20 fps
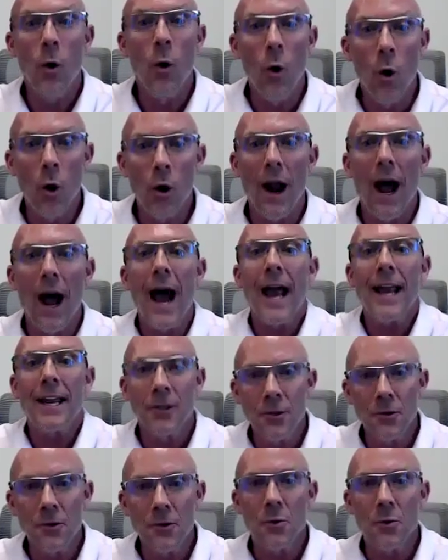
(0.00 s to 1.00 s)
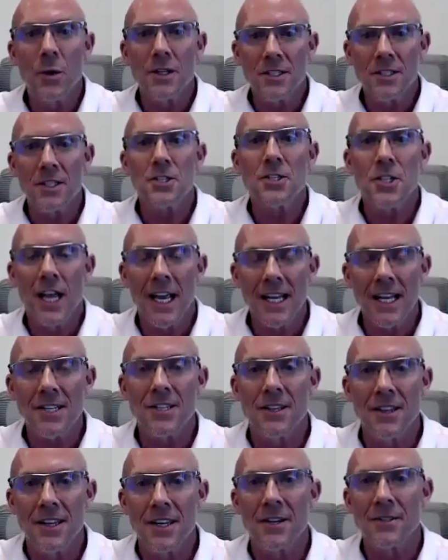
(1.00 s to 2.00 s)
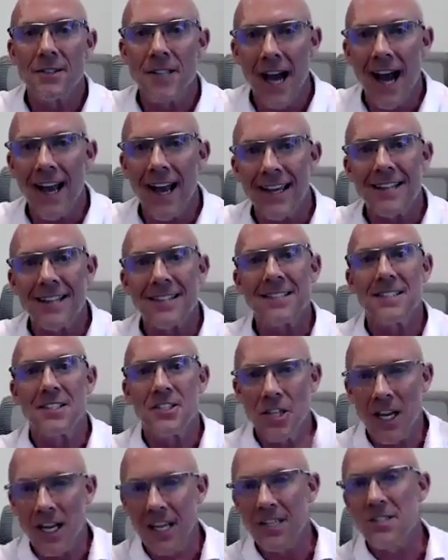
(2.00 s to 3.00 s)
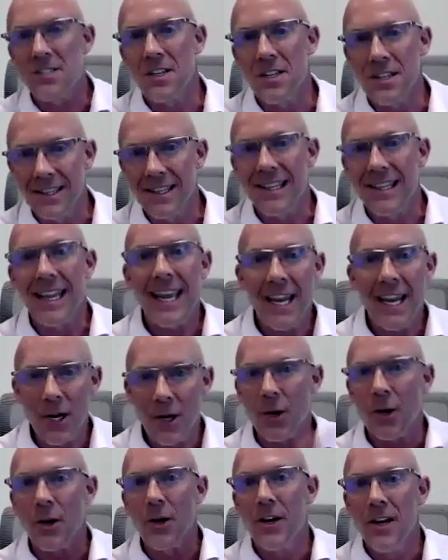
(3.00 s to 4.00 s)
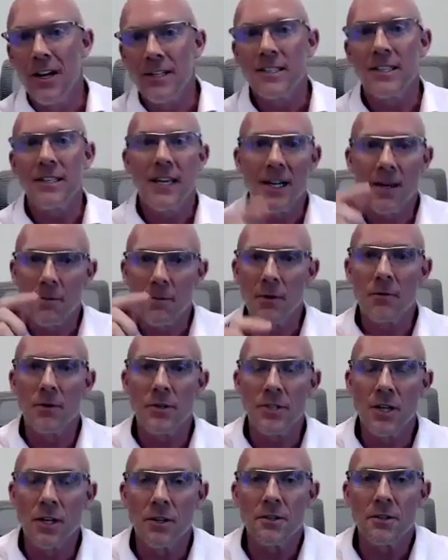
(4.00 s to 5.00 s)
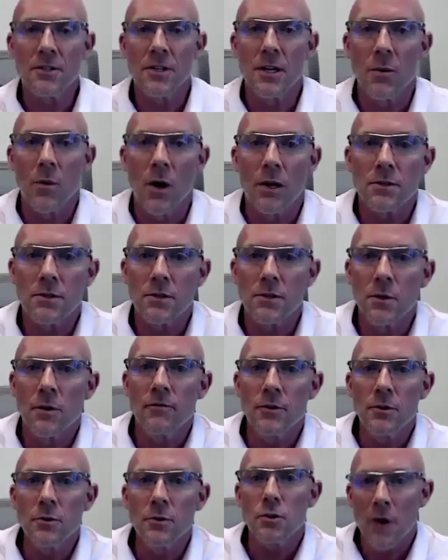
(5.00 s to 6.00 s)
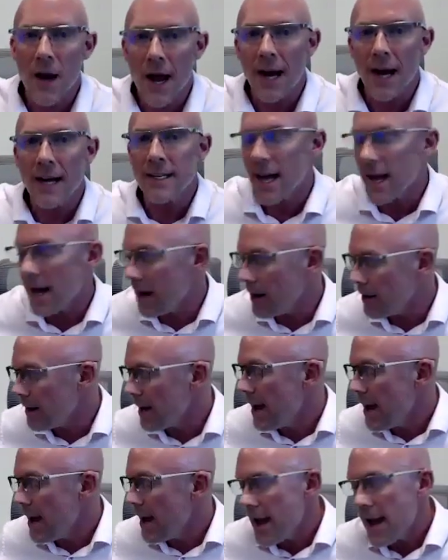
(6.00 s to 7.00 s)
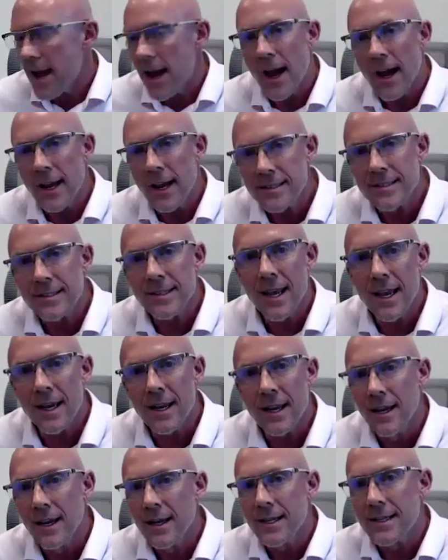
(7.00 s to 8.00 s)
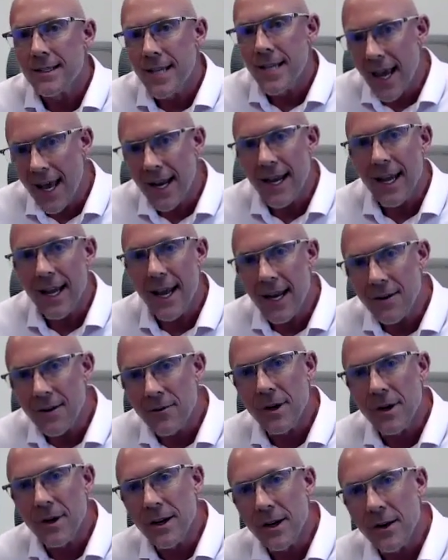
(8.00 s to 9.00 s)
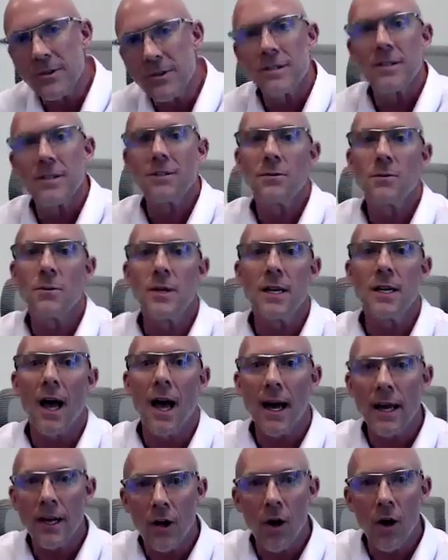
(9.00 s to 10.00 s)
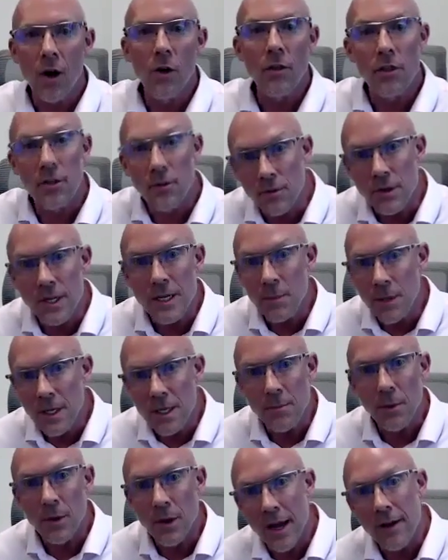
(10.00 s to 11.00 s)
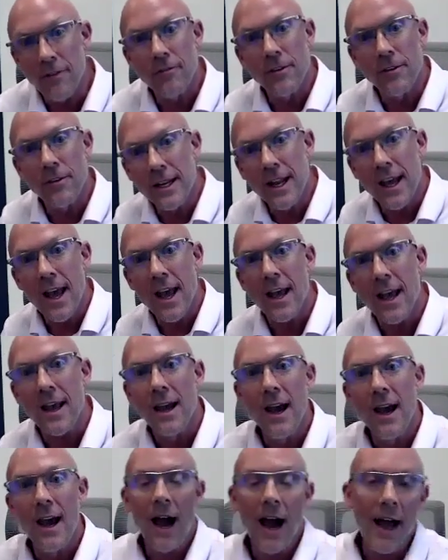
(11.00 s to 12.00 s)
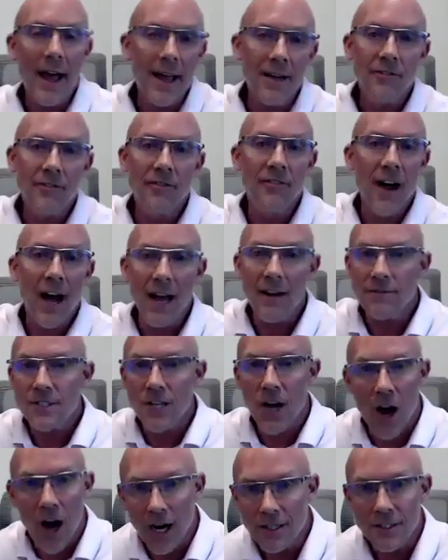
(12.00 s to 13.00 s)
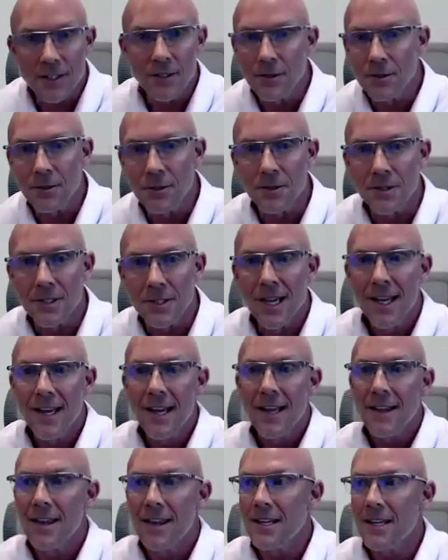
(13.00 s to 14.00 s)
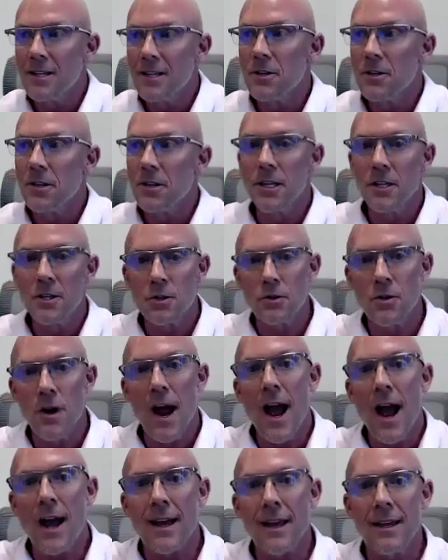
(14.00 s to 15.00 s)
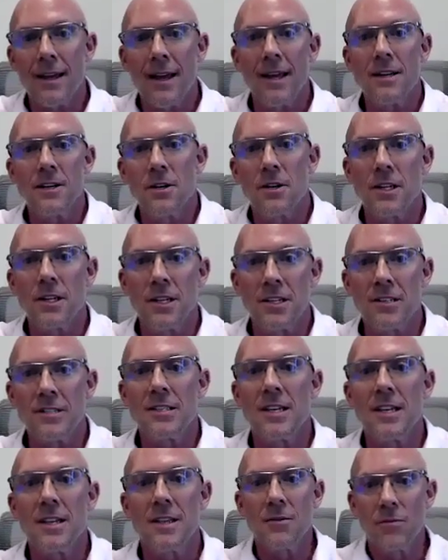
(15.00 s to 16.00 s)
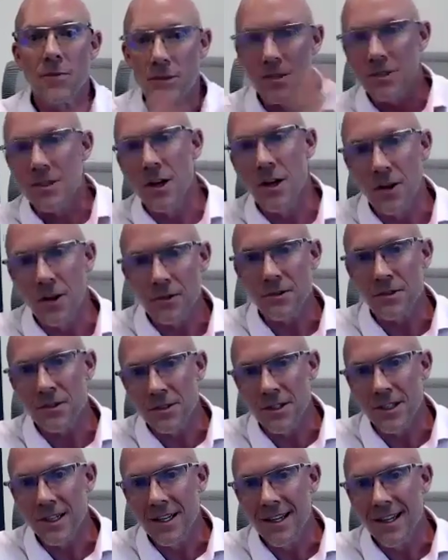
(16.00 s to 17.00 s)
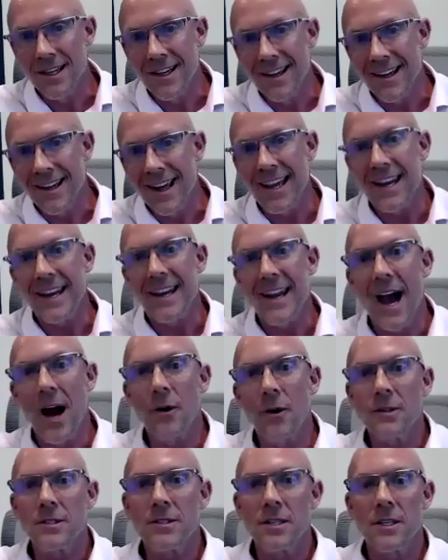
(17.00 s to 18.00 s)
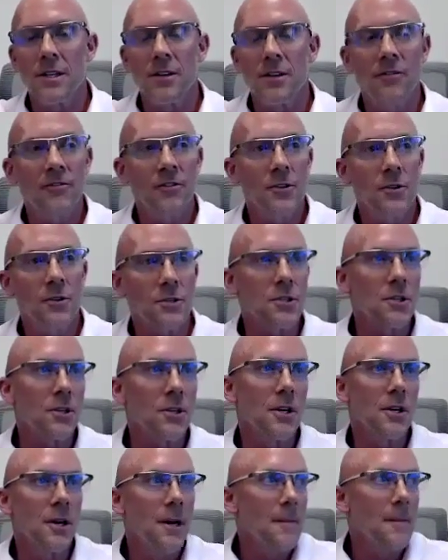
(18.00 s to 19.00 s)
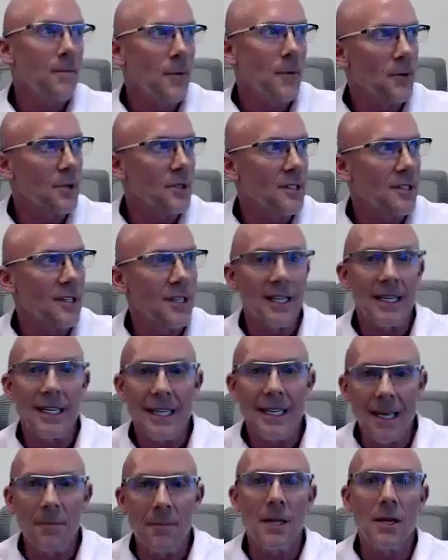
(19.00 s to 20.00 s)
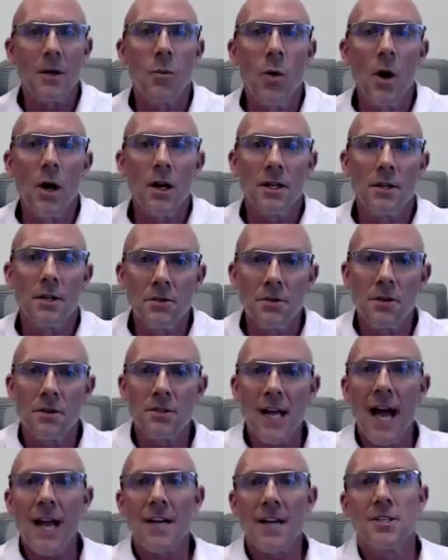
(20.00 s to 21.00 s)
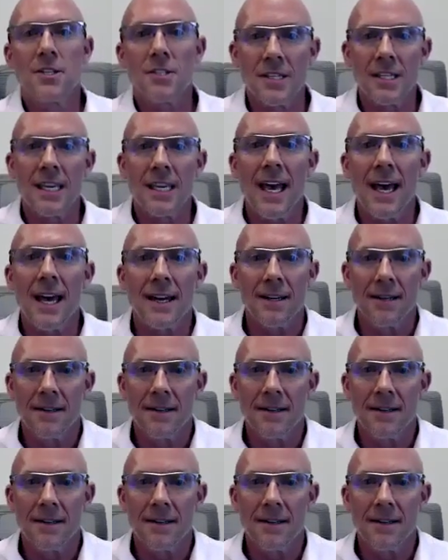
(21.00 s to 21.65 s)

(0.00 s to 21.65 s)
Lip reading: Or I knew what to change in their diet to change it later to get them the results they want. So if you track down, hey, I sent 10 handwritten notes this week. I called 3 people every day. I had 5 talk-tos. Then you're going to track and you're going to see the results. And now it's going to it's going to get me to want to do those actions again.